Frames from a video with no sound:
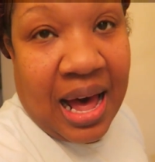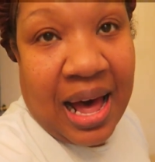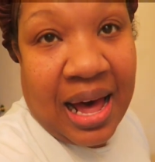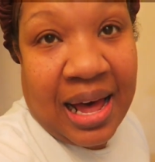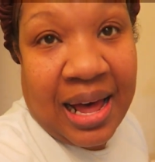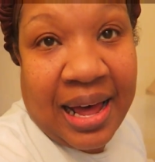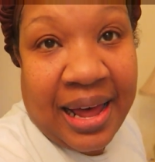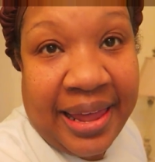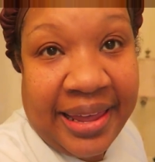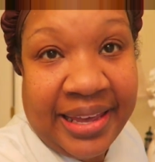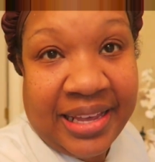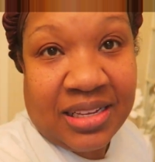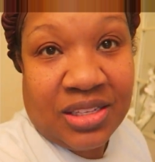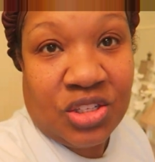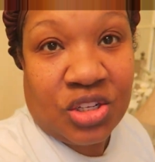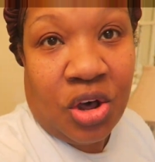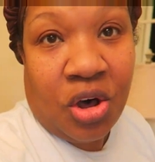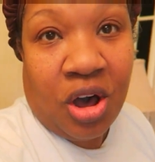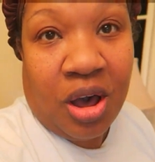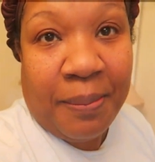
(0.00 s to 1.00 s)
I
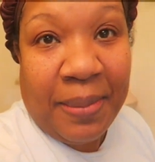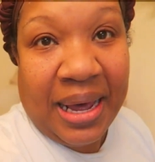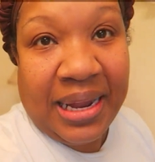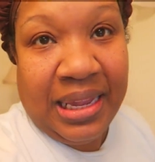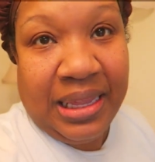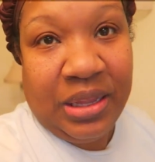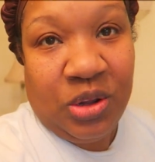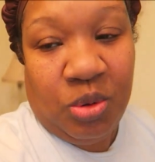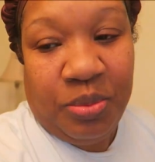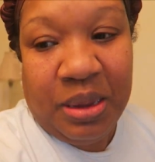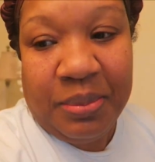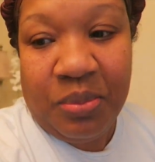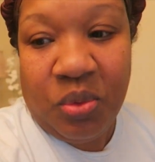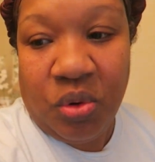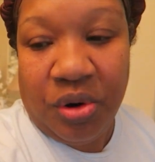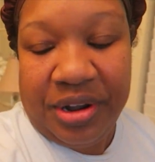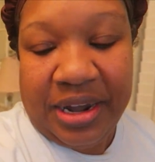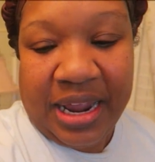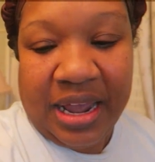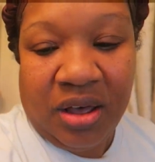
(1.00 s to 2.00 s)
can talk about it a little bit
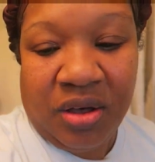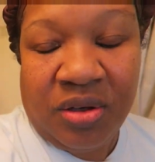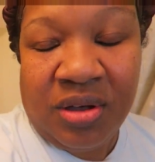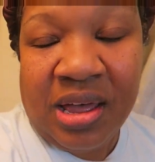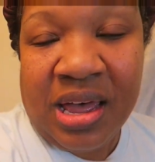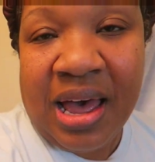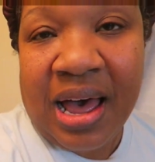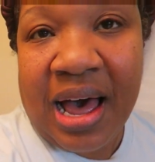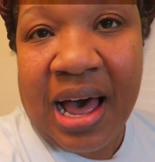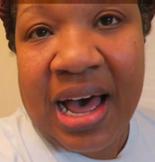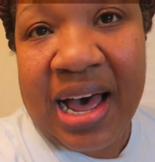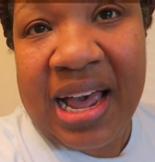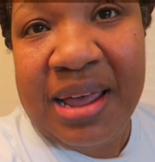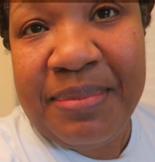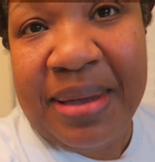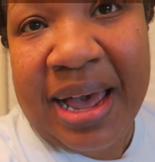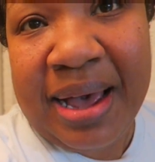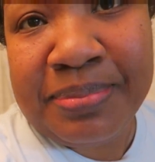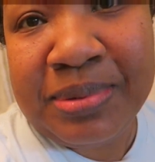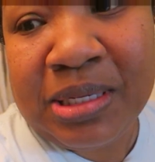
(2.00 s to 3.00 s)
more now.
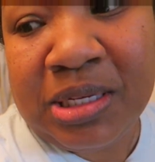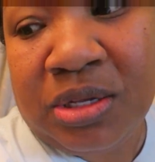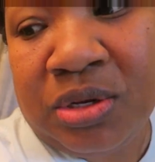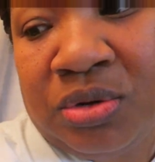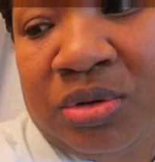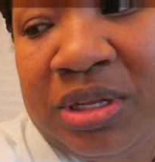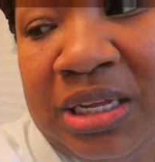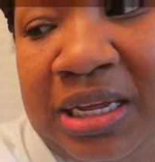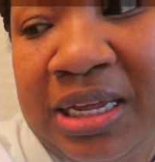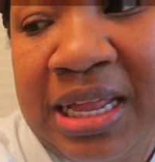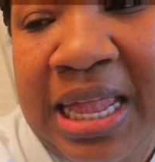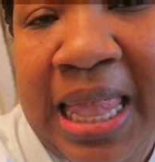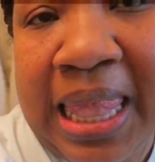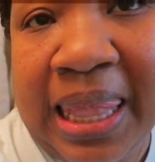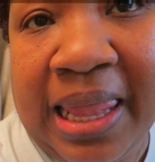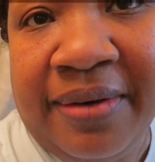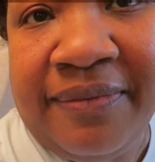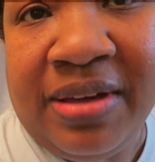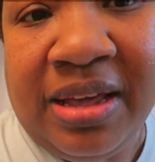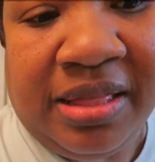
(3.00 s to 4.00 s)
I'm absolutely
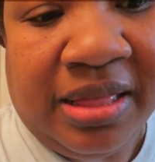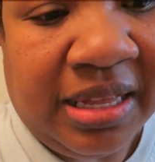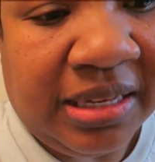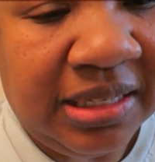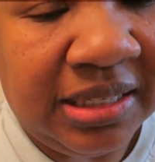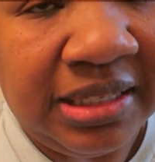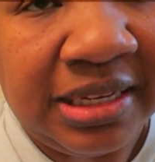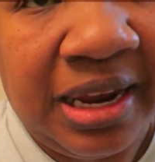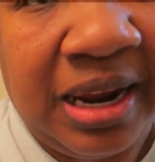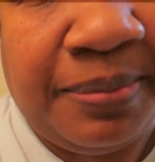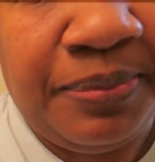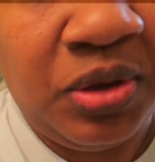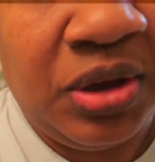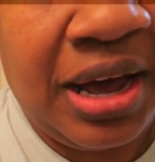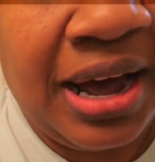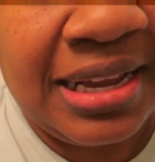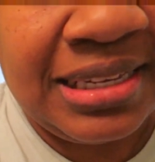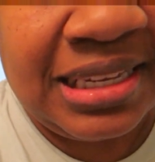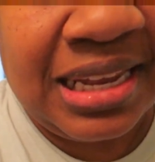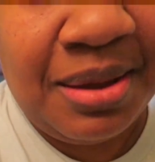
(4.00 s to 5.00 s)
loving this setup, you
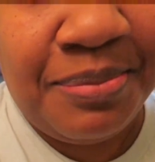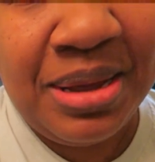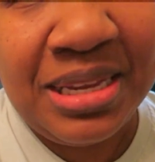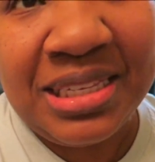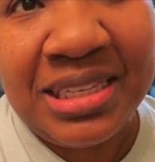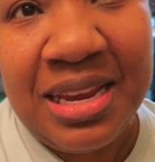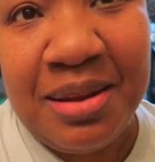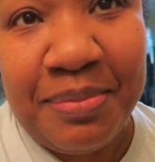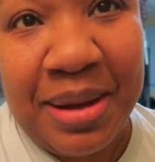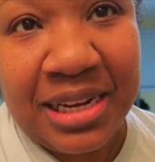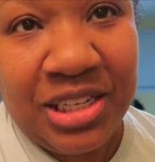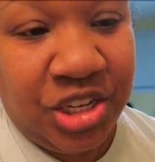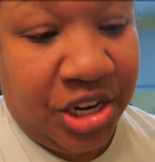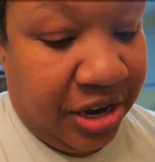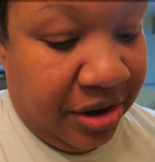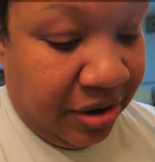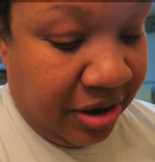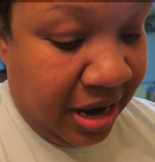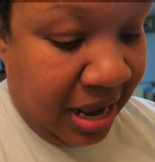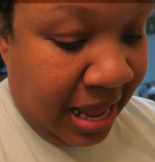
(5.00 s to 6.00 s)
guys. Let me sit in my
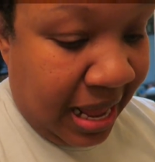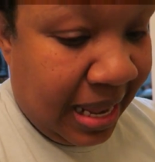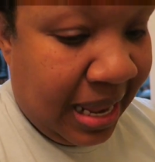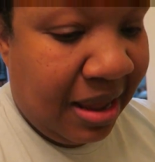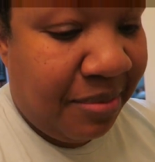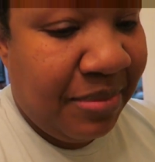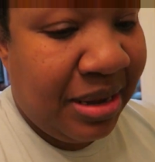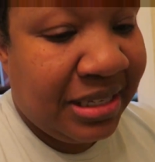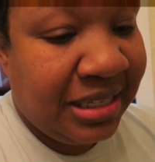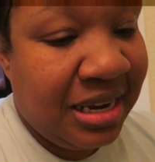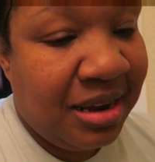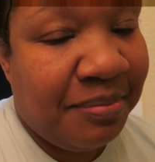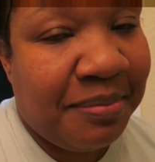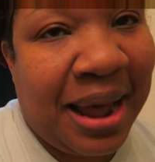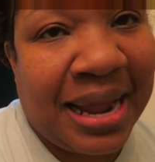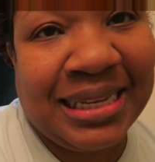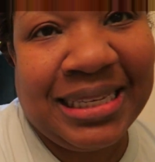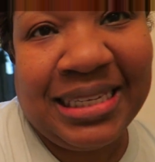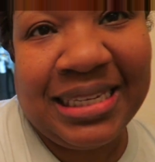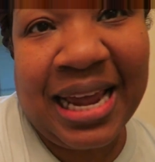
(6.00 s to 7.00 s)
chair. Let me sit in
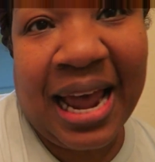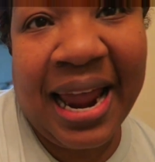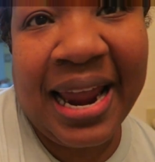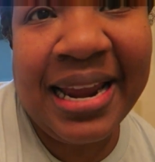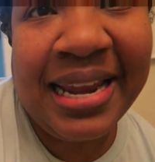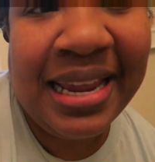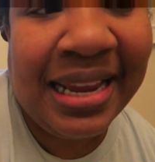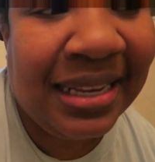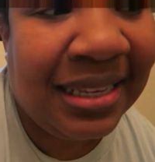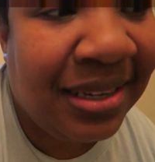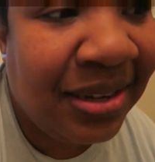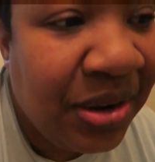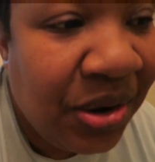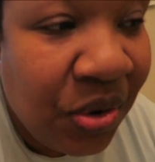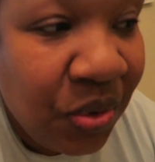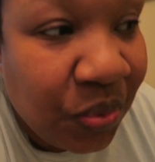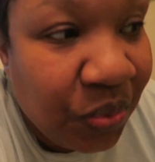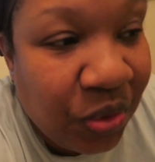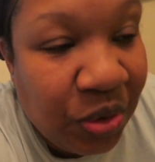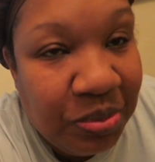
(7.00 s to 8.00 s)
my dining
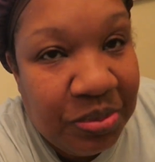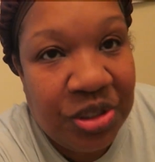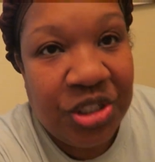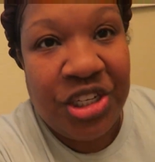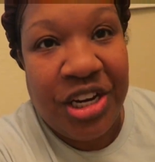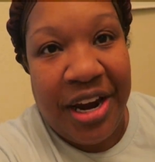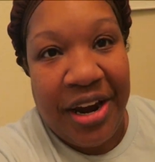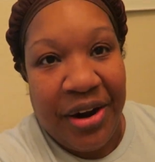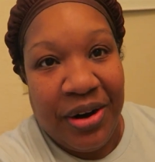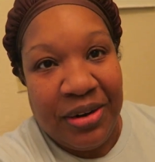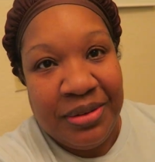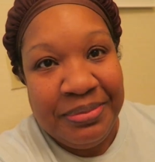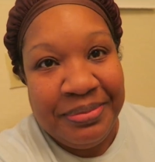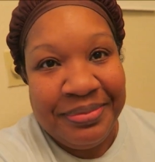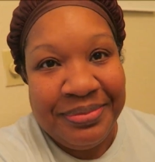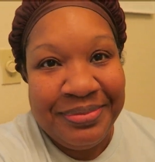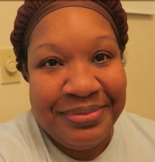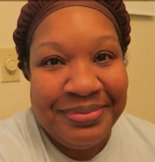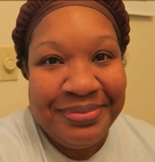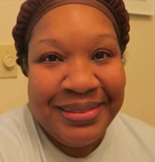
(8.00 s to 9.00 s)
room chair.
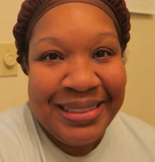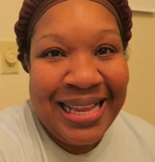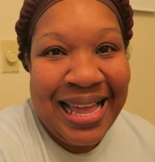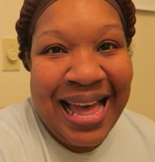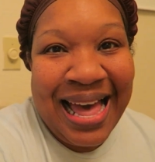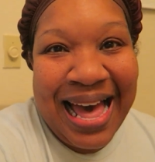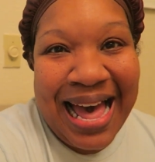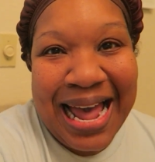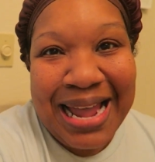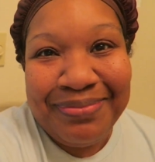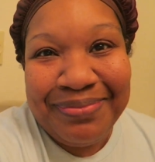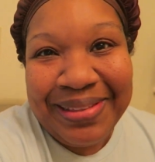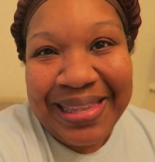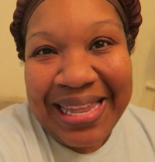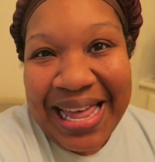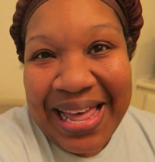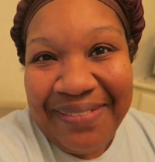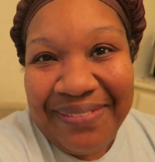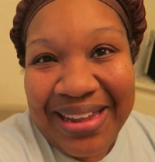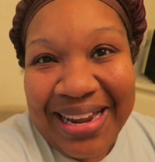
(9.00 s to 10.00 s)
I'm
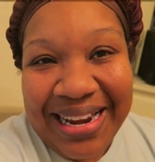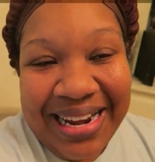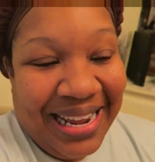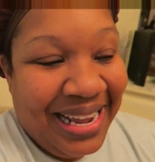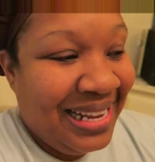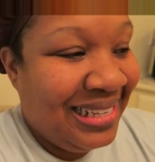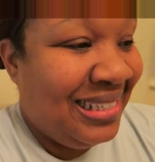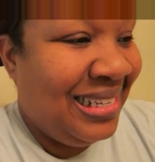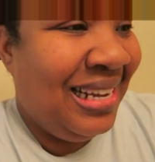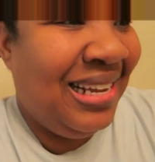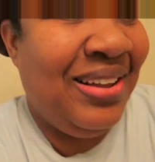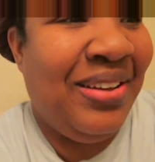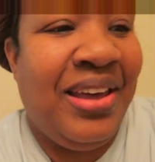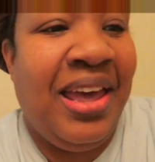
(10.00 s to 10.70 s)
loving it.